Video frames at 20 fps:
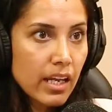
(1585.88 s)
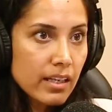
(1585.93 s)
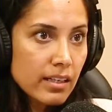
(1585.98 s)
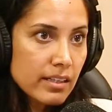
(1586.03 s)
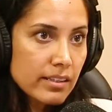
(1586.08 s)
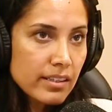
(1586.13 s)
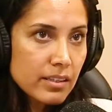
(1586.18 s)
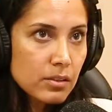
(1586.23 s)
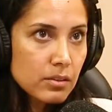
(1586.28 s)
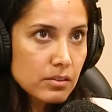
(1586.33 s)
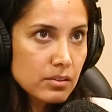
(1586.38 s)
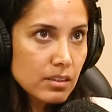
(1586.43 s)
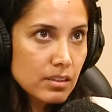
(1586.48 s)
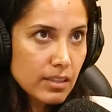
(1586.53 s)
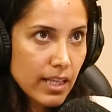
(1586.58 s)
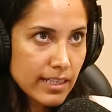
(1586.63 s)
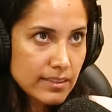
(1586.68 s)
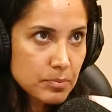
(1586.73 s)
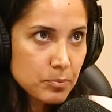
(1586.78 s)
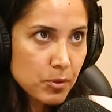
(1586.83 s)
And I think the
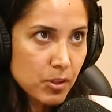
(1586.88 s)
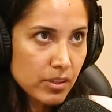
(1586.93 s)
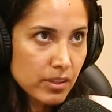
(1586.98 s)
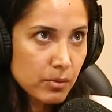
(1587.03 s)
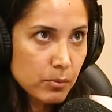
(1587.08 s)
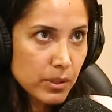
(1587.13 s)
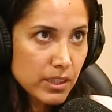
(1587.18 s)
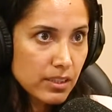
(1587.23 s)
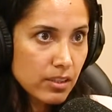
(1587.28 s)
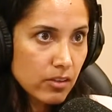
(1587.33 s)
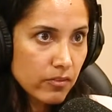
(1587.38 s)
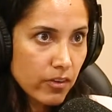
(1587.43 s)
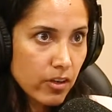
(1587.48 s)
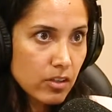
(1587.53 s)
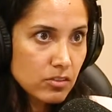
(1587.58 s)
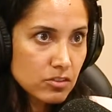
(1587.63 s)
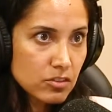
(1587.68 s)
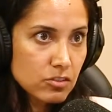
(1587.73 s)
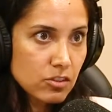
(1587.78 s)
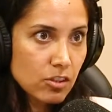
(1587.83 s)
last point that we have
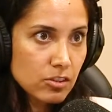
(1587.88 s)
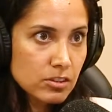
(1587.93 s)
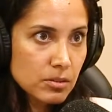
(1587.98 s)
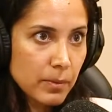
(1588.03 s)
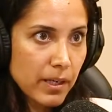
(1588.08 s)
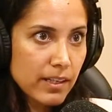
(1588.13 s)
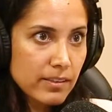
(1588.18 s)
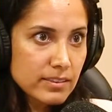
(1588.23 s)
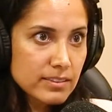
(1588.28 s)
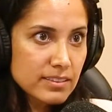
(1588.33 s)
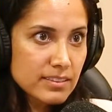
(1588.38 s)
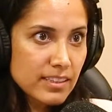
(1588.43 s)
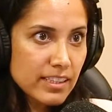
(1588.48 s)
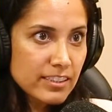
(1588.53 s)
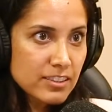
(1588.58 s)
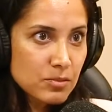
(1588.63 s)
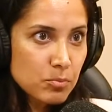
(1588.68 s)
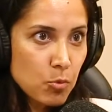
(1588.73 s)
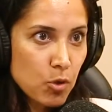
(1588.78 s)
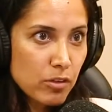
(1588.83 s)
also talked about is
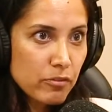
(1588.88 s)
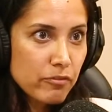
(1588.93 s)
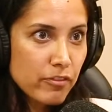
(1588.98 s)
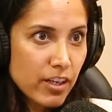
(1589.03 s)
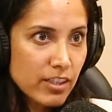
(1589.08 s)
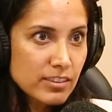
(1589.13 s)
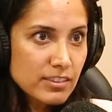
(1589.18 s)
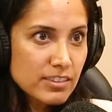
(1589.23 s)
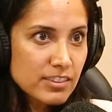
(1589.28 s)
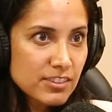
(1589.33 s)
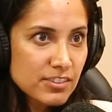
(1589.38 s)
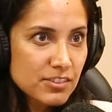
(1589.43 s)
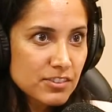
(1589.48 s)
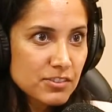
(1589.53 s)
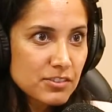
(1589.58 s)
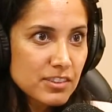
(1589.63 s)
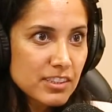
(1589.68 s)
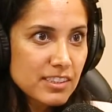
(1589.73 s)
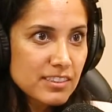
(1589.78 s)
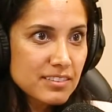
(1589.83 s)
it's more fun to
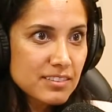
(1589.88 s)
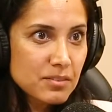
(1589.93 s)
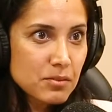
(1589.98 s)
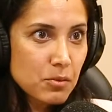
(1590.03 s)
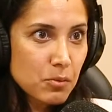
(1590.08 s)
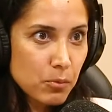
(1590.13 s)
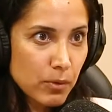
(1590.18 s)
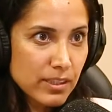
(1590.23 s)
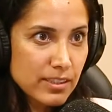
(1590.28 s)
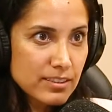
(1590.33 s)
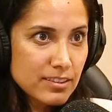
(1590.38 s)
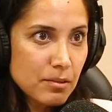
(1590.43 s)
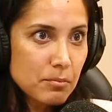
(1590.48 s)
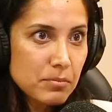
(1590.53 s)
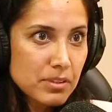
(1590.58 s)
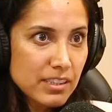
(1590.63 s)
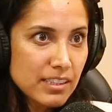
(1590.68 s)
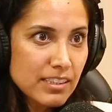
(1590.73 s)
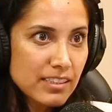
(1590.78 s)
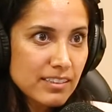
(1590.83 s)
do these with
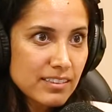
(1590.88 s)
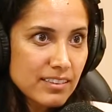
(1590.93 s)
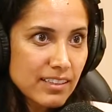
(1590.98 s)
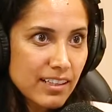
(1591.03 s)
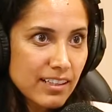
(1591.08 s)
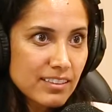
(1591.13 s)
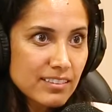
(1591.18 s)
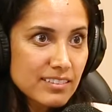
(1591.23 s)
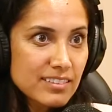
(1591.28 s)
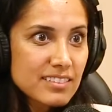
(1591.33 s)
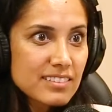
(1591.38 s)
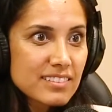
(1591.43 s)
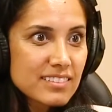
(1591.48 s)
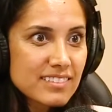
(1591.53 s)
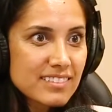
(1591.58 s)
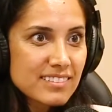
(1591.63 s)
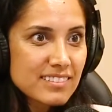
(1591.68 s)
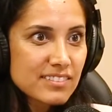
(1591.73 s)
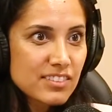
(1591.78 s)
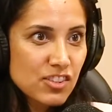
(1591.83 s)
somebody else
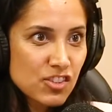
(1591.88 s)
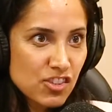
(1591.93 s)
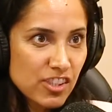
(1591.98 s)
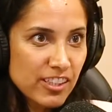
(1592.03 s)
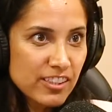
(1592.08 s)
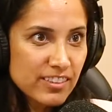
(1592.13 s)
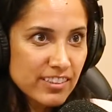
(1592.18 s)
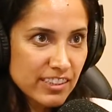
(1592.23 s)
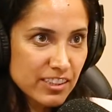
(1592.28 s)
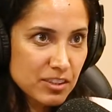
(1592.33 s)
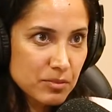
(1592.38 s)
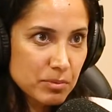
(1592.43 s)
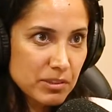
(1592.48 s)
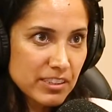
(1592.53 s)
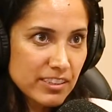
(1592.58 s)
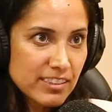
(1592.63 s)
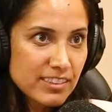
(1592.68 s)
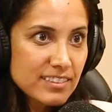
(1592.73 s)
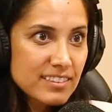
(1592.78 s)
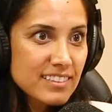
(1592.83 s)
to share the
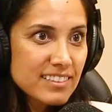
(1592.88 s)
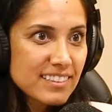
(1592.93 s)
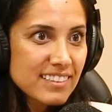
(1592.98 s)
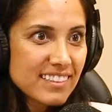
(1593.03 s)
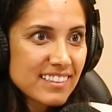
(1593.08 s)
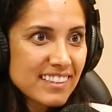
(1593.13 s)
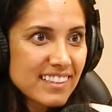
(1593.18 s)
experience.